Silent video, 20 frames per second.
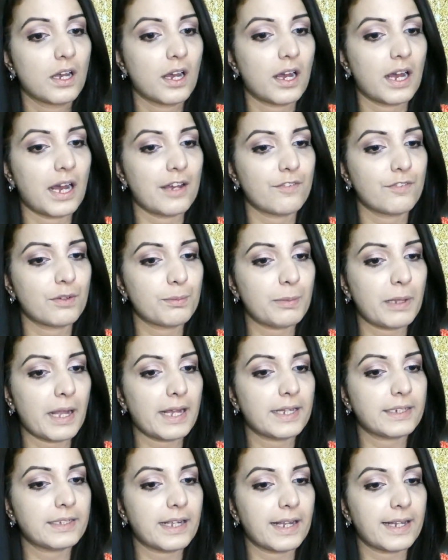I've
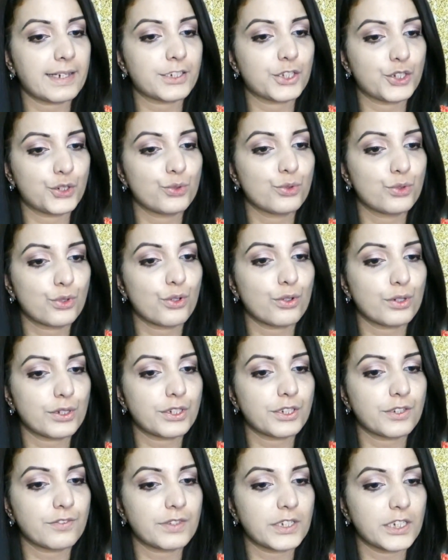applied like 2
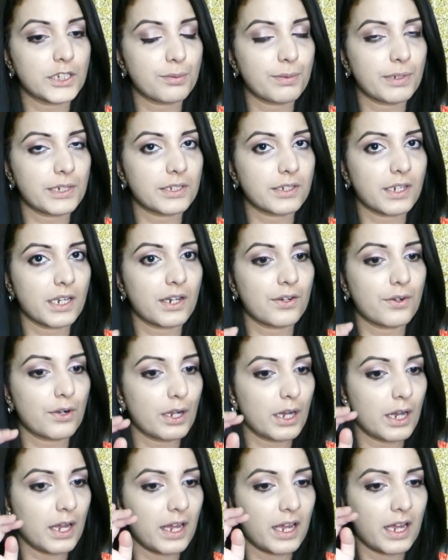coats of this
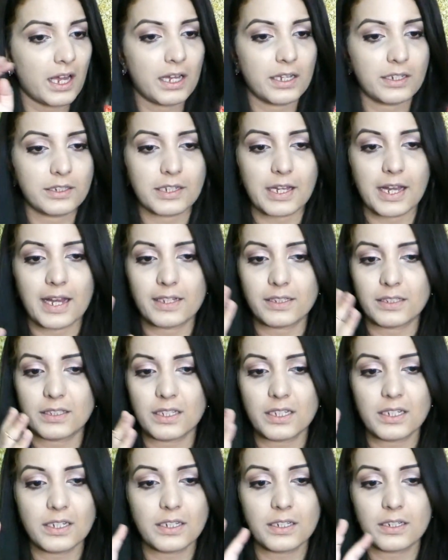mascara and I
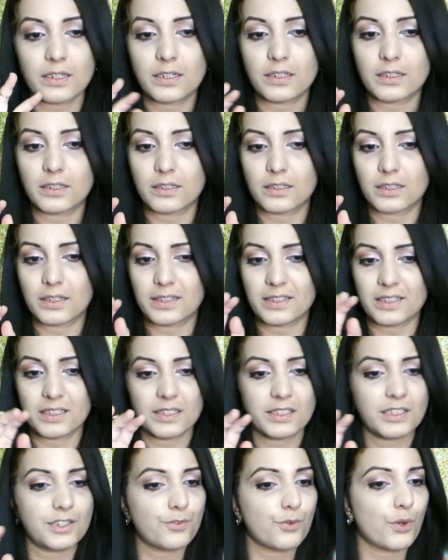see a
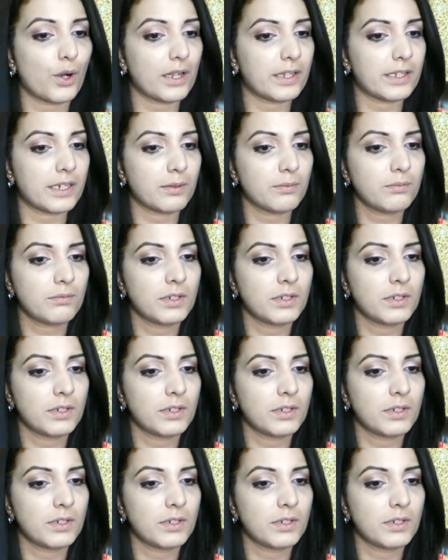decent volume.